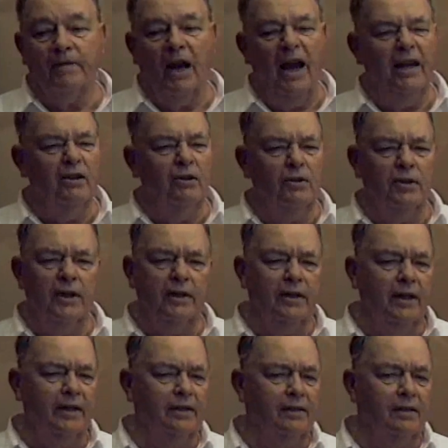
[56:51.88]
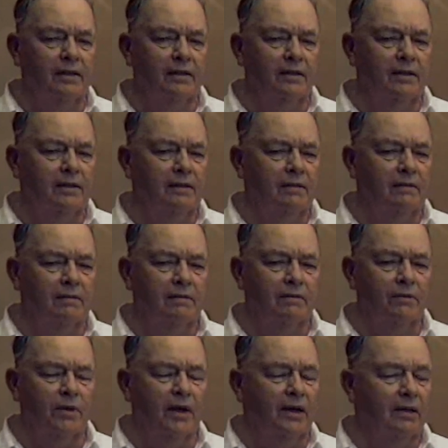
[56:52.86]
I don't think they.
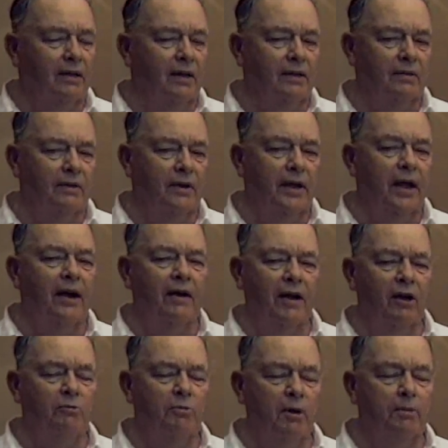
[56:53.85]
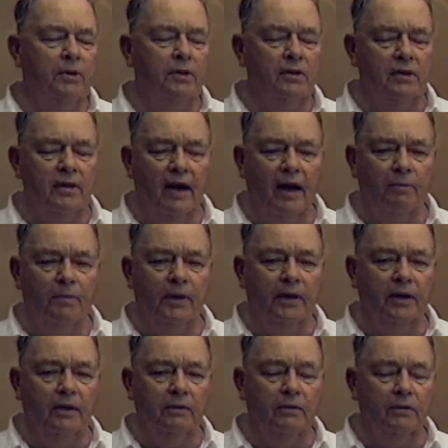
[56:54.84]
Well, I can remember
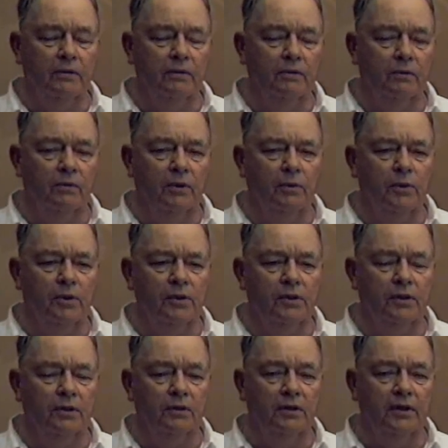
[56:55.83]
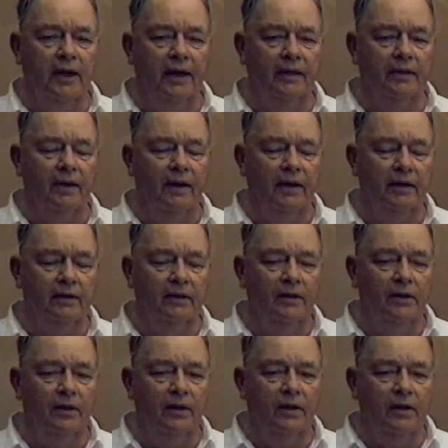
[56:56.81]
stopping when it was still daylight.
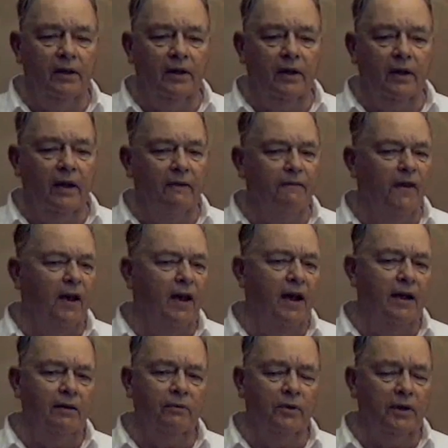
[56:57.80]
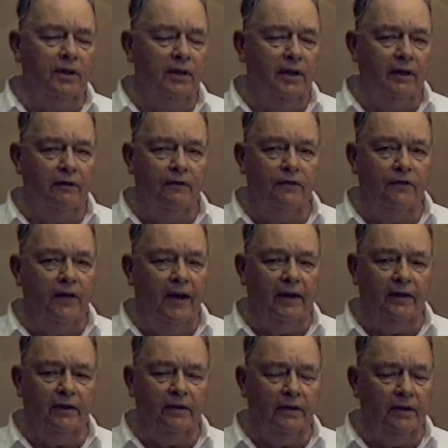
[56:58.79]
I've forgotten whether they
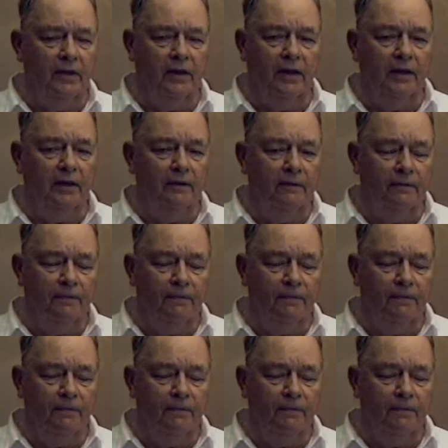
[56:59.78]
fed us or not.